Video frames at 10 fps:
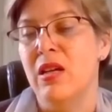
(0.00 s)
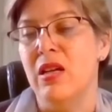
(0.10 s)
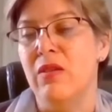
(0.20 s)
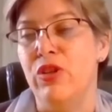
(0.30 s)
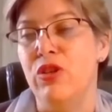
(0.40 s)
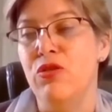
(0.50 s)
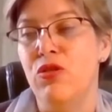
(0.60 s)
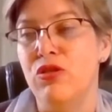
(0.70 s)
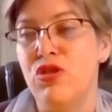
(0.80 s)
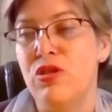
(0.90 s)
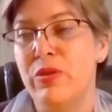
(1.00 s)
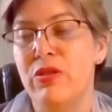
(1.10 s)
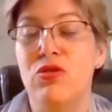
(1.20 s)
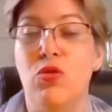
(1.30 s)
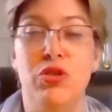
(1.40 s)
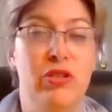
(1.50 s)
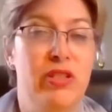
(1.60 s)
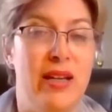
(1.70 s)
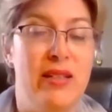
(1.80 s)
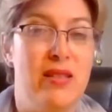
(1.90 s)
If you contribute or
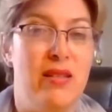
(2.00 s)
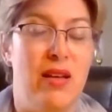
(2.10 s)
donate